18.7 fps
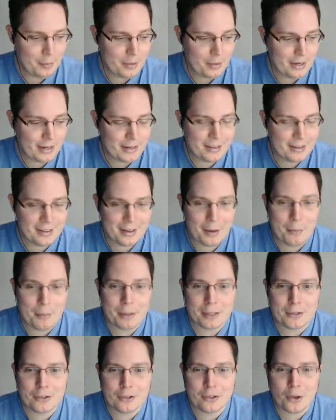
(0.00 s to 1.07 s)
like, I'm
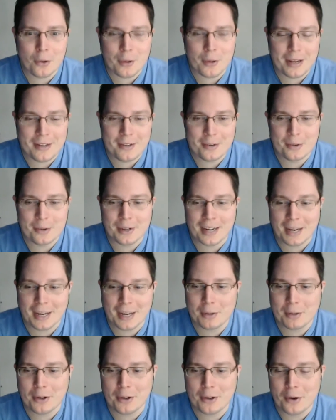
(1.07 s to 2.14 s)
like so into it. And I
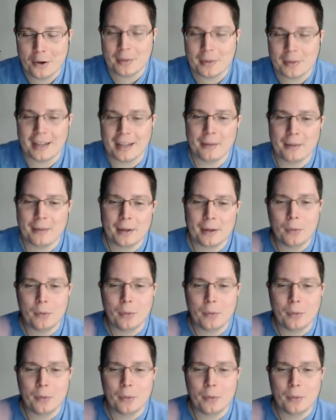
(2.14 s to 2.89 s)
would go home at night and I'm like, what